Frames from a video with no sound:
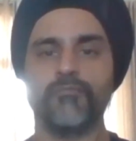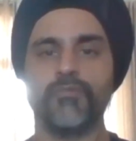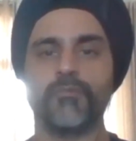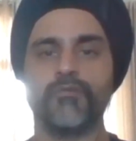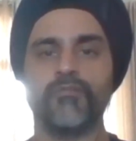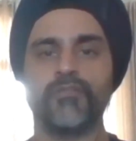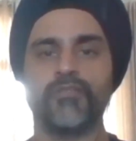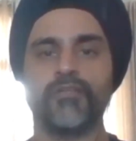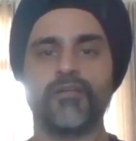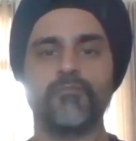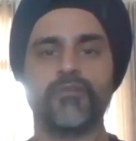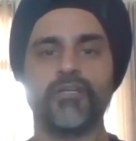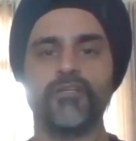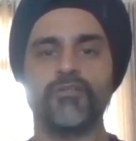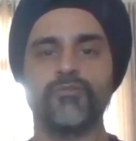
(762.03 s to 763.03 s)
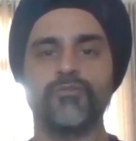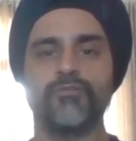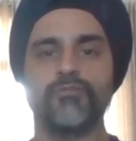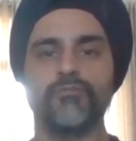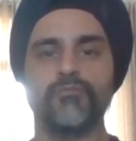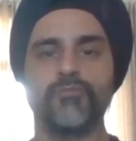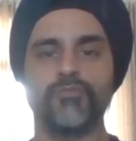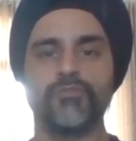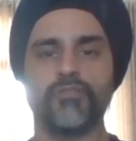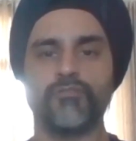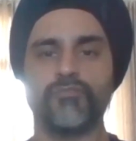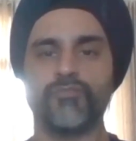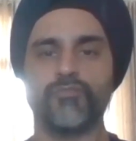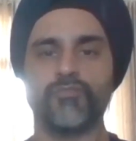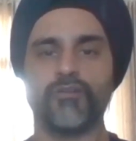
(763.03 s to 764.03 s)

people will think I'm trying to mooch off